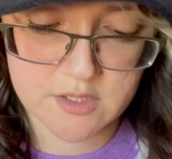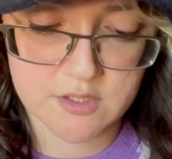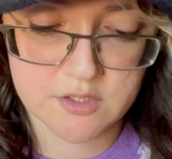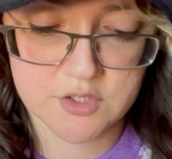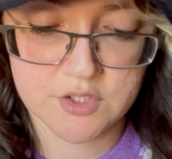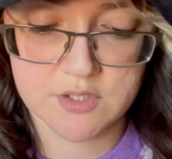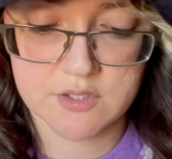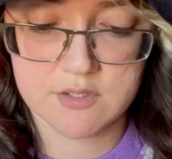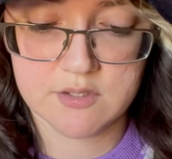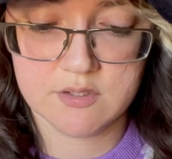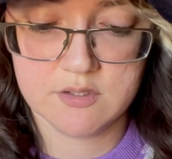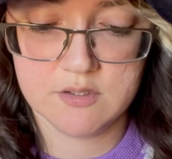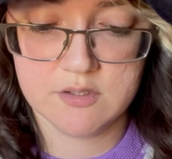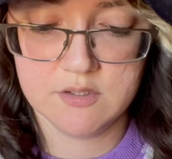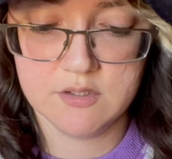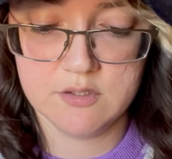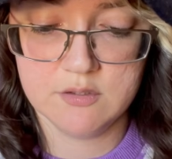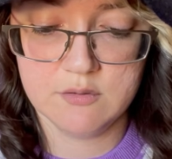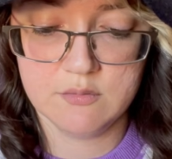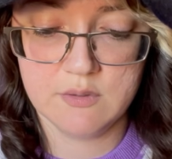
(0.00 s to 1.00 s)
just
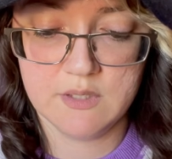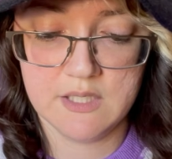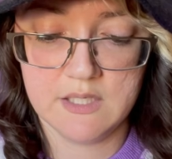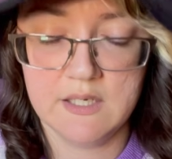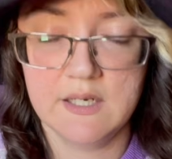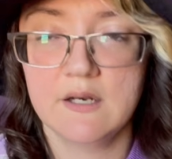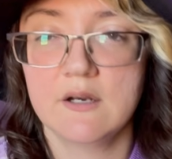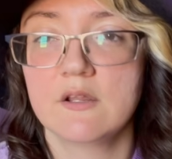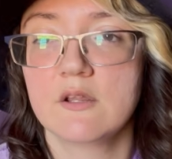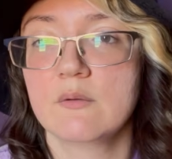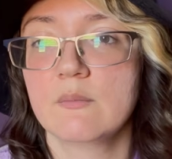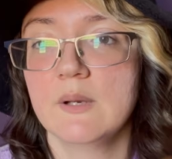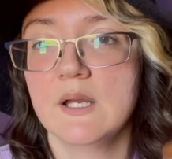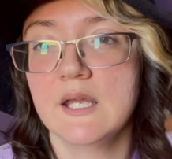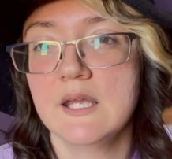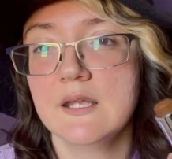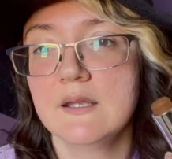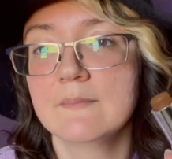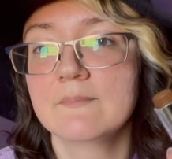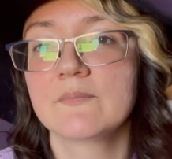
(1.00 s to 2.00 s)
to get it out of the
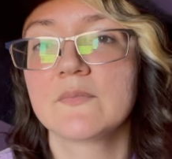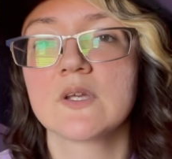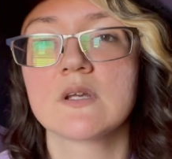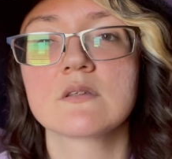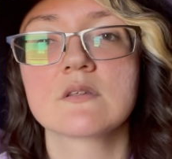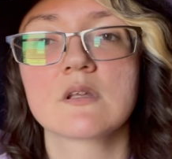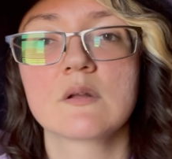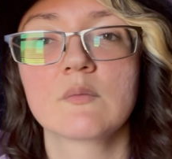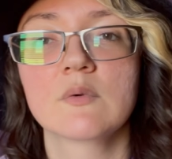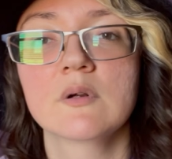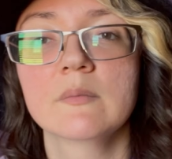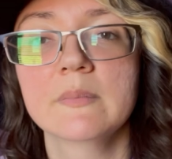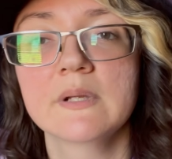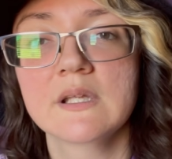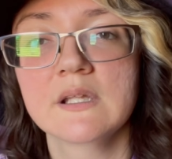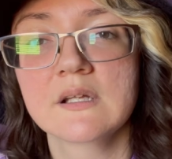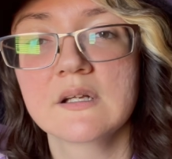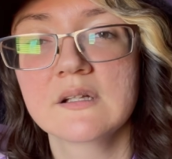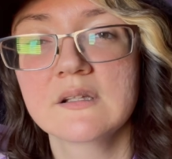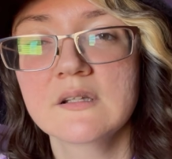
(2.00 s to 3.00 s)
way, because it will
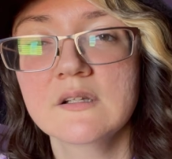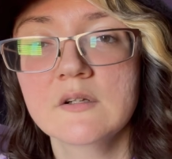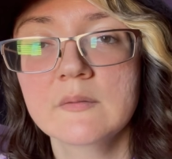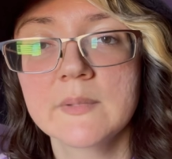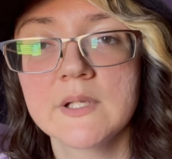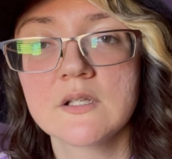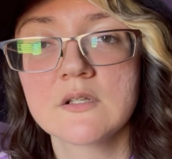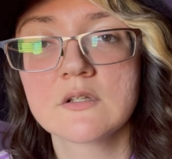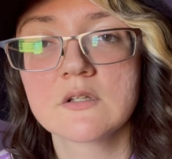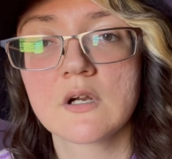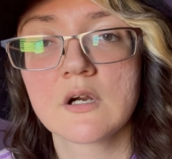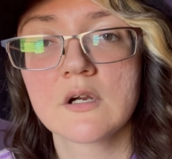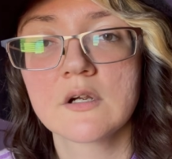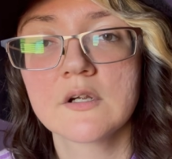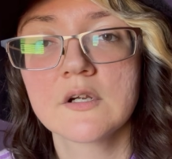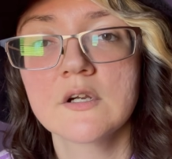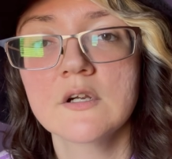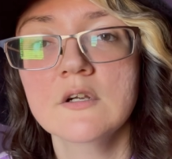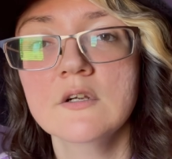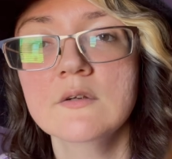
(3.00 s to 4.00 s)
be a little bit
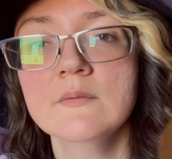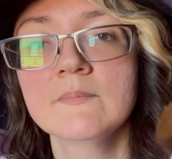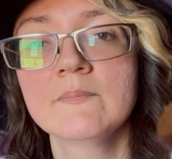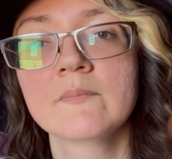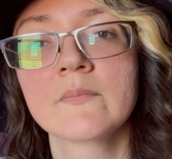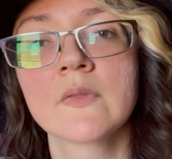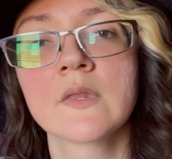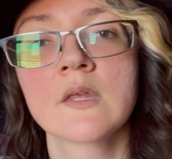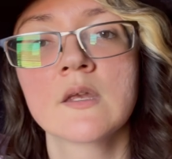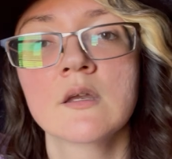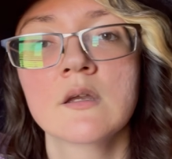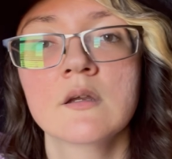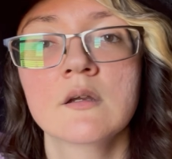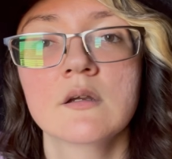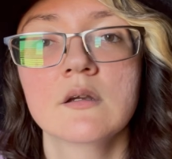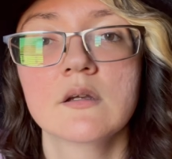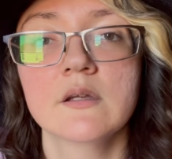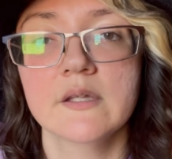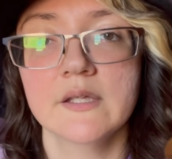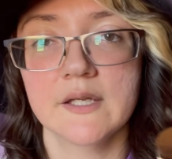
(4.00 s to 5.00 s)
darker.
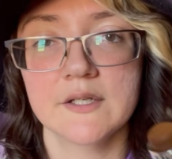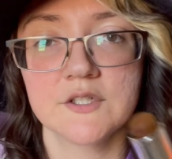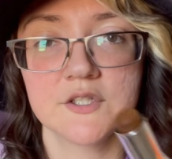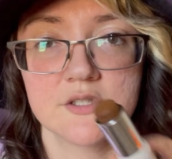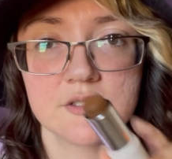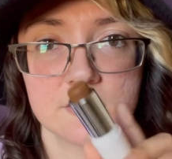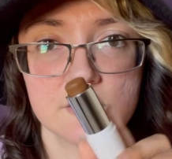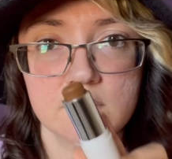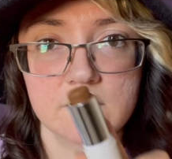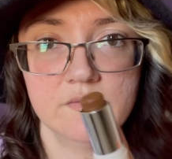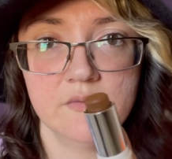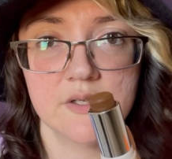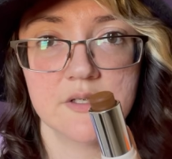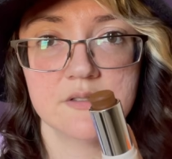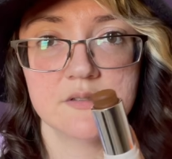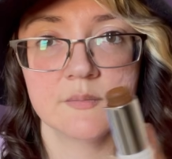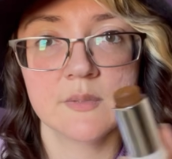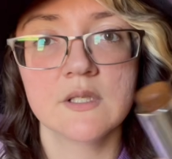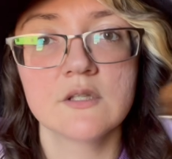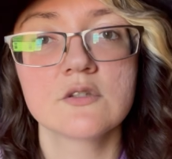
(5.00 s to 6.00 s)
Yeah, just
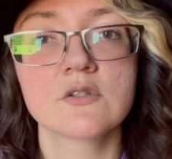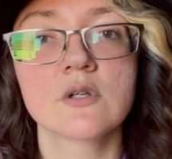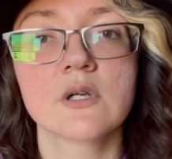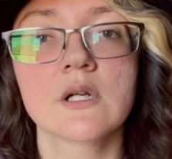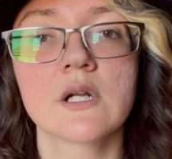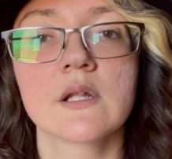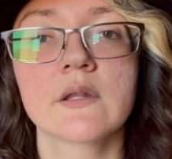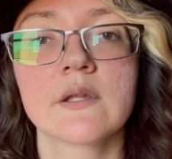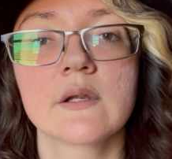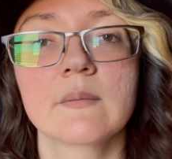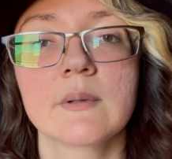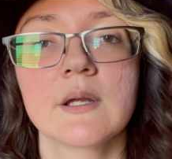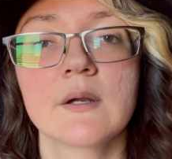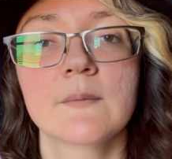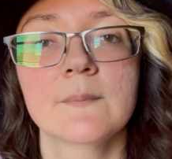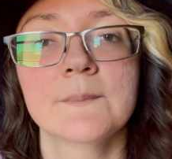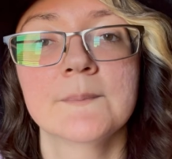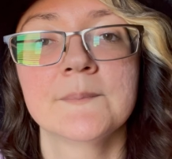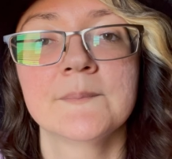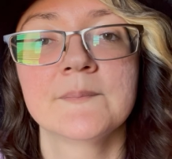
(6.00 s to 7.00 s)
face me straight on. There we go.
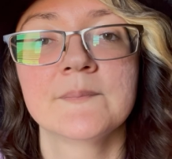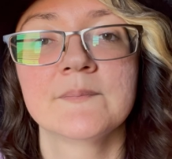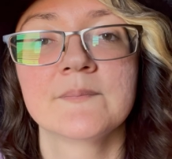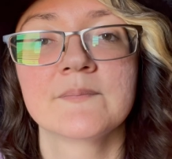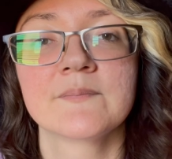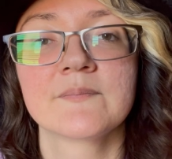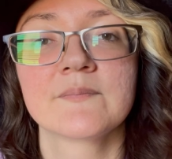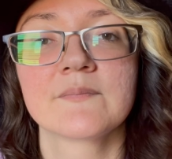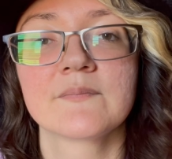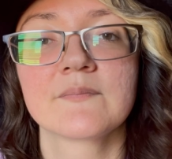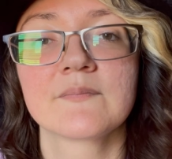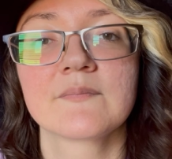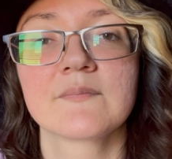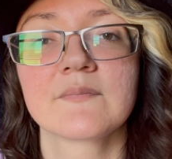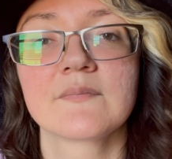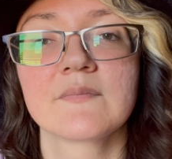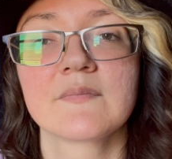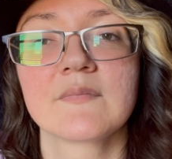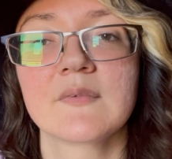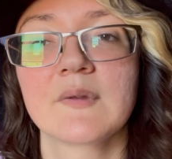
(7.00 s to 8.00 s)

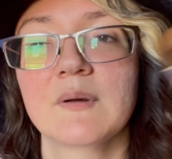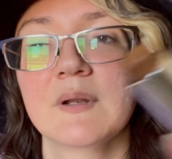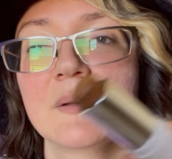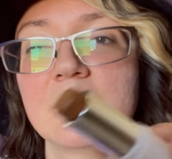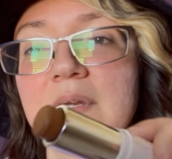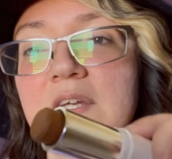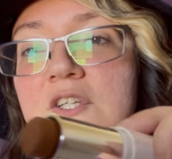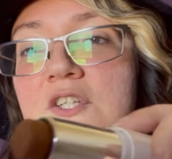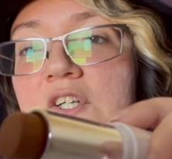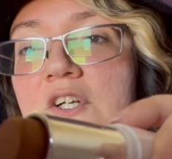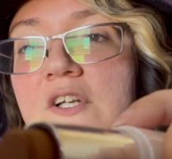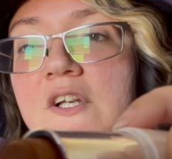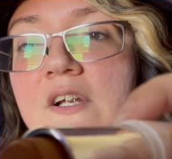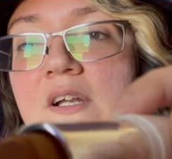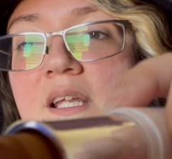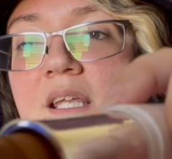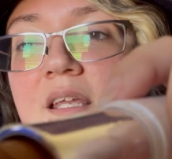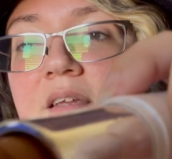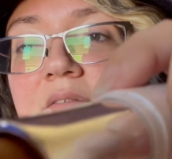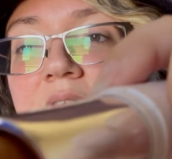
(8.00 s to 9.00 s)
I want to make sure you're
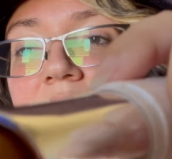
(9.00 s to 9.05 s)
even